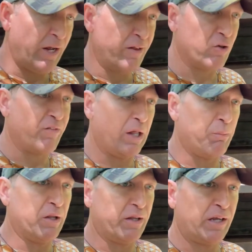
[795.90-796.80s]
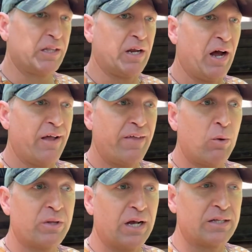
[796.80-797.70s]
is availability tonight, and that
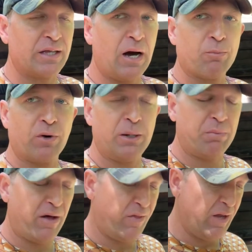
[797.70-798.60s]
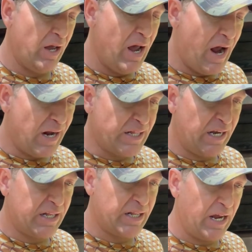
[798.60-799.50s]
one's actually operated by the A T
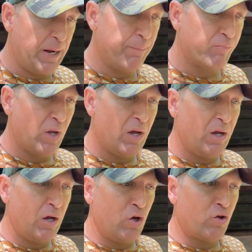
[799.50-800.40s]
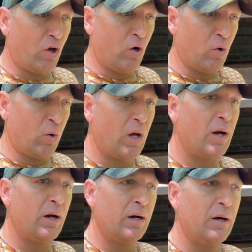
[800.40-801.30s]
C. So
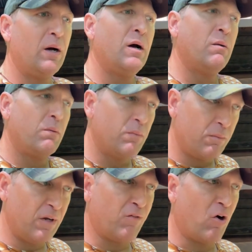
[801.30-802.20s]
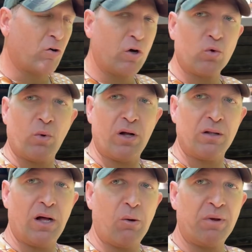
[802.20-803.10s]
if all goes well,
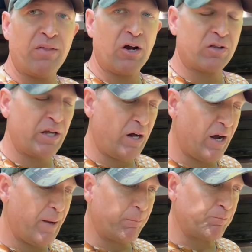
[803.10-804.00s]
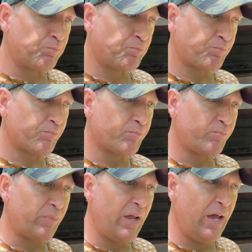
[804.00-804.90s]
I'll be there tonight,
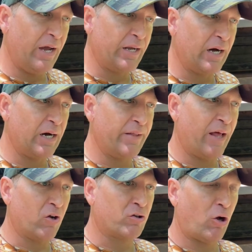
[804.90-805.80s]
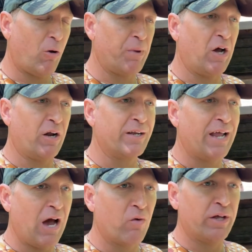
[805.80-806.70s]
and uh and that'll start me on a
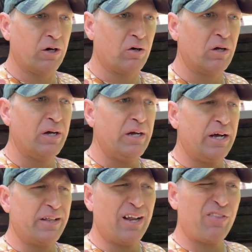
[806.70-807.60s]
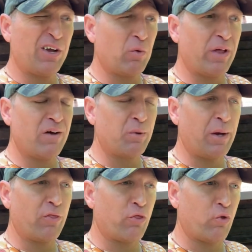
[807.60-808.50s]
downhill, and then I think I only have about
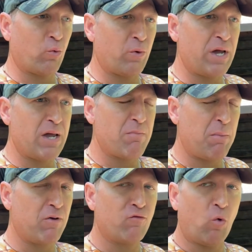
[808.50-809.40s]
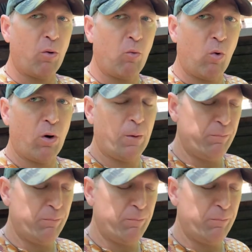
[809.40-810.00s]
three, maybe four more